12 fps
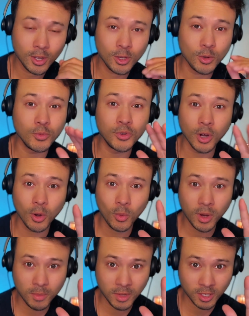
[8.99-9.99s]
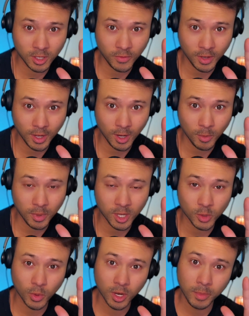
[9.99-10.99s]
You don't want to miss this video
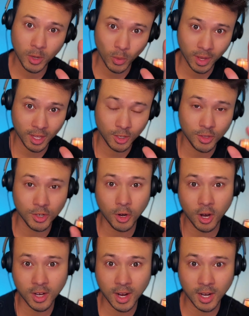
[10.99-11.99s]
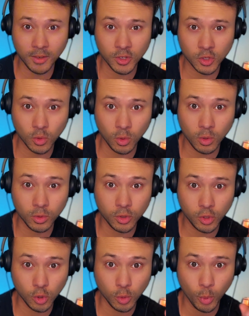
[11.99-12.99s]
because we're going to be going into the Dark Night of the Soul
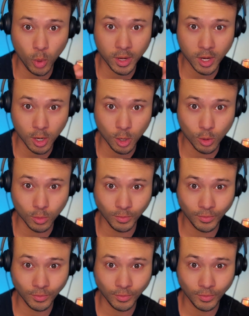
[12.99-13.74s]
2.0.